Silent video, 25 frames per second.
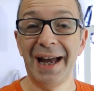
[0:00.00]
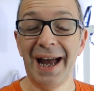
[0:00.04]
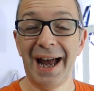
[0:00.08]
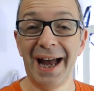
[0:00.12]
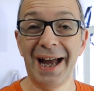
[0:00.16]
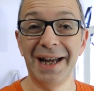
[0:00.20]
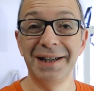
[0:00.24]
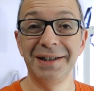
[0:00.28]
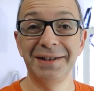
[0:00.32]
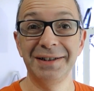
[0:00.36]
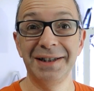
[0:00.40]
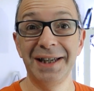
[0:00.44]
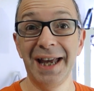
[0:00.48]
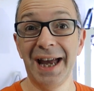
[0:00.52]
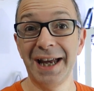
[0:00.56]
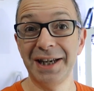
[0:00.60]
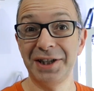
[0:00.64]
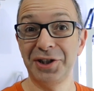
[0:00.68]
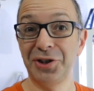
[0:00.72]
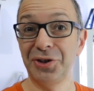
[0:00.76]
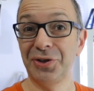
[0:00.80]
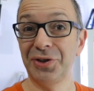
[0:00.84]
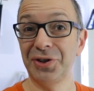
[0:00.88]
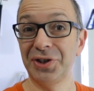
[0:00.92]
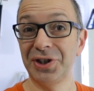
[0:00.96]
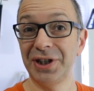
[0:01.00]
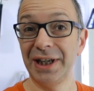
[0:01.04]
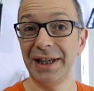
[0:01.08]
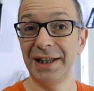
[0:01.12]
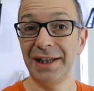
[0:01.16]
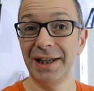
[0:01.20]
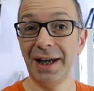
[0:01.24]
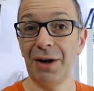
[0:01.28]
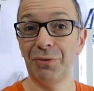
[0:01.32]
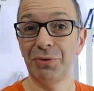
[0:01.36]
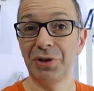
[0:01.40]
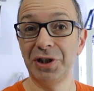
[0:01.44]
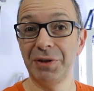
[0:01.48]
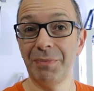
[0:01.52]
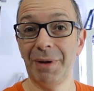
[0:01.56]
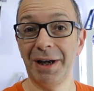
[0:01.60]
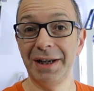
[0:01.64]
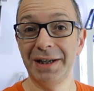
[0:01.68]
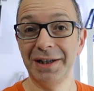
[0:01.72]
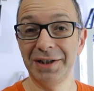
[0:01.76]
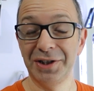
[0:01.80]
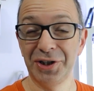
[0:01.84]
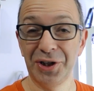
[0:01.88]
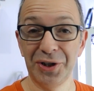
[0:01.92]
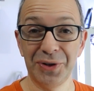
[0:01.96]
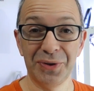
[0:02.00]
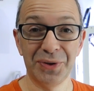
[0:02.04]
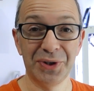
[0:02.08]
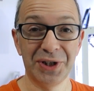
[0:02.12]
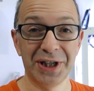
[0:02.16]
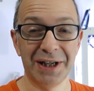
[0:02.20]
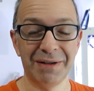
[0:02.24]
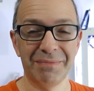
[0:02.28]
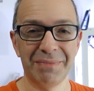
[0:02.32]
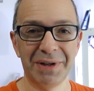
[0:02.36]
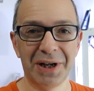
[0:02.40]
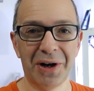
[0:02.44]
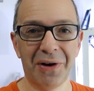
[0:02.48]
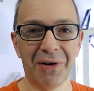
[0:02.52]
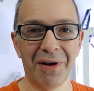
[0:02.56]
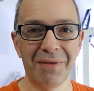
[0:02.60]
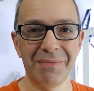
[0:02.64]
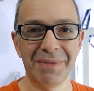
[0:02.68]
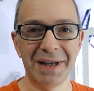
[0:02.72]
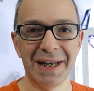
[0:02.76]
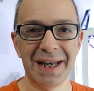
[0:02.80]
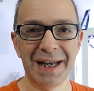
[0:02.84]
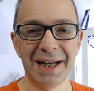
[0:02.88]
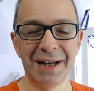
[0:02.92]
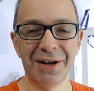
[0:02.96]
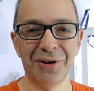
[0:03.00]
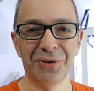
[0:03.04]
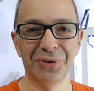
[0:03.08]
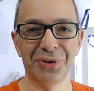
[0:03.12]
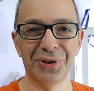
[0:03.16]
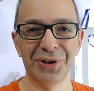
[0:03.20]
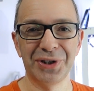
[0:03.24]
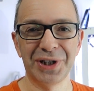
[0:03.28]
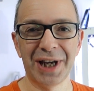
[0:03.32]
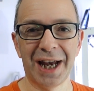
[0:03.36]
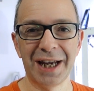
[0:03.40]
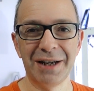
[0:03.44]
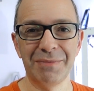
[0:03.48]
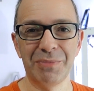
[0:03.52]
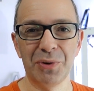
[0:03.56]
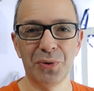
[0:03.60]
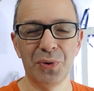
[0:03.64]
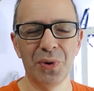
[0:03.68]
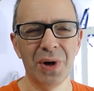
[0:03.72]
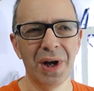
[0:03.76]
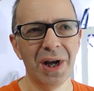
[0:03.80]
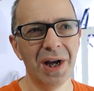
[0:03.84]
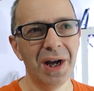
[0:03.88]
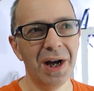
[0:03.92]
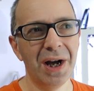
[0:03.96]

and yes you can see the Ultimaker 2 sitting behind me here on the table.